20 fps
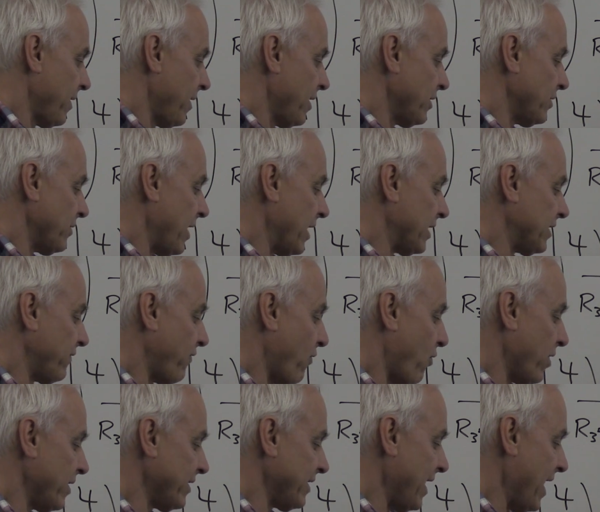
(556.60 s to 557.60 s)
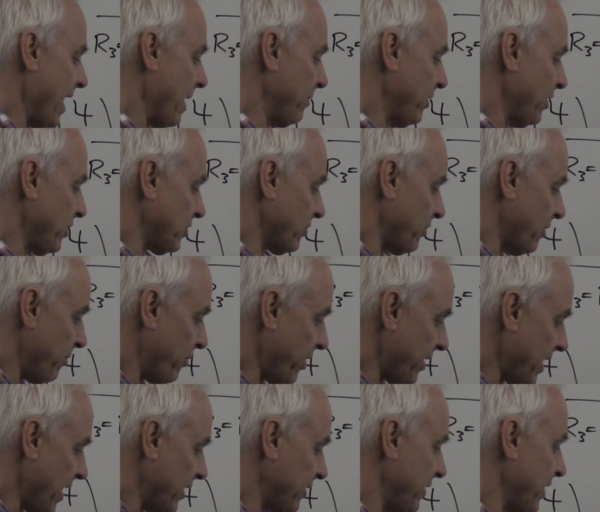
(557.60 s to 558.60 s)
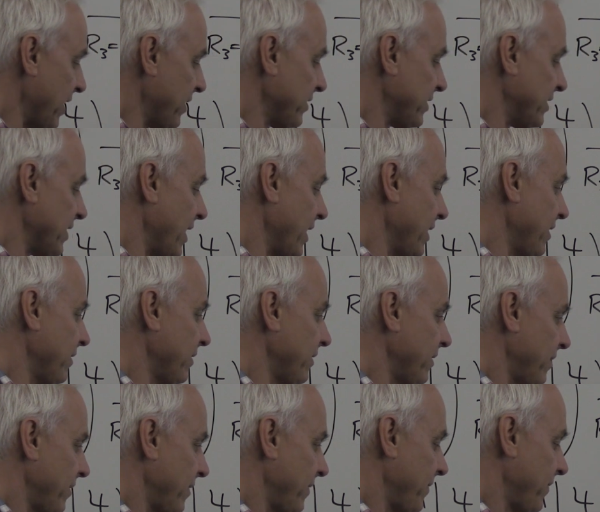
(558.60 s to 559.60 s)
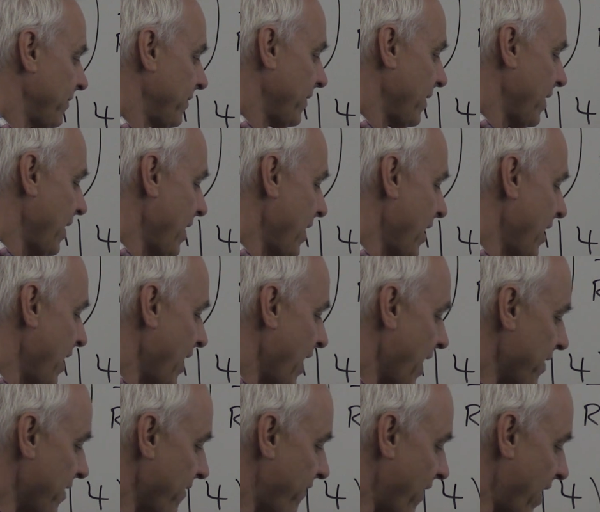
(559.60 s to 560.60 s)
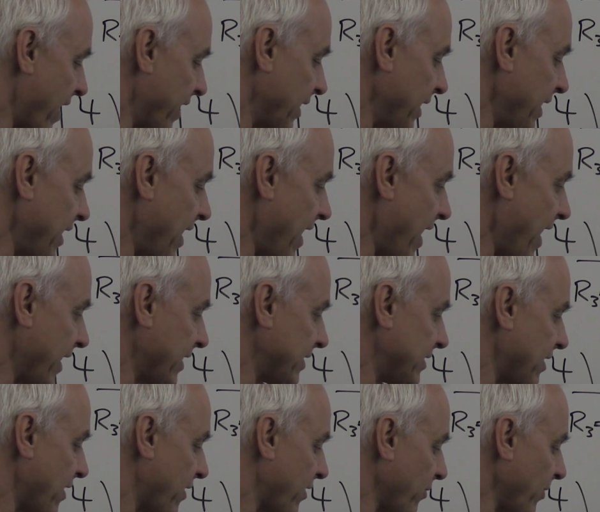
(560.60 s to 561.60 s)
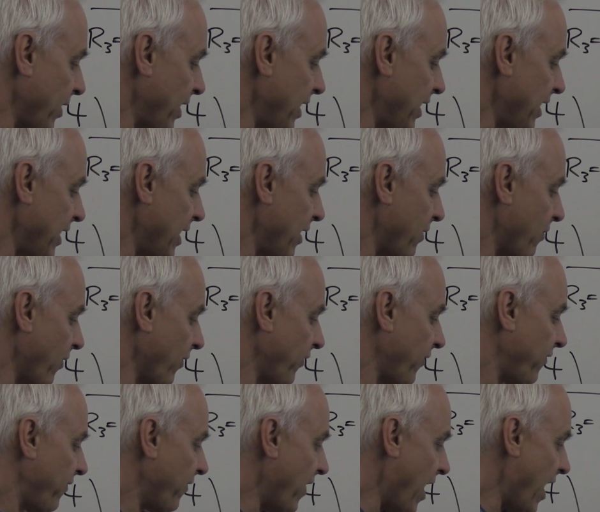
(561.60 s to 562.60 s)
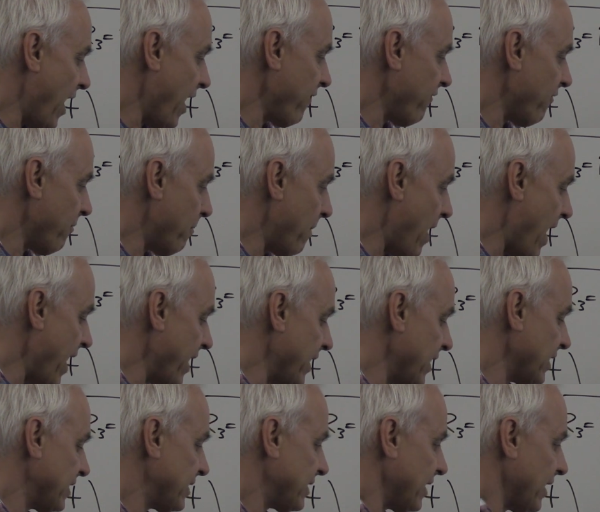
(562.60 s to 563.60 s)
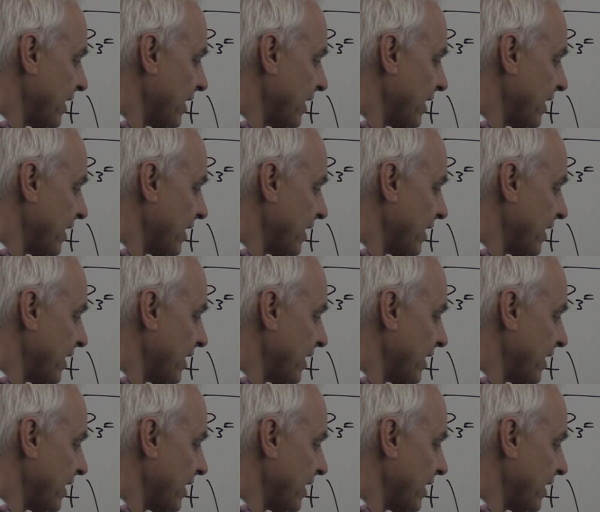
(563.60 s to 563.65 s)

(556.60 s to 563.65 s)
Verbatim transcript: So x4 is lambda, so we bring that to the other side. And the finally, x3 equals 5 minus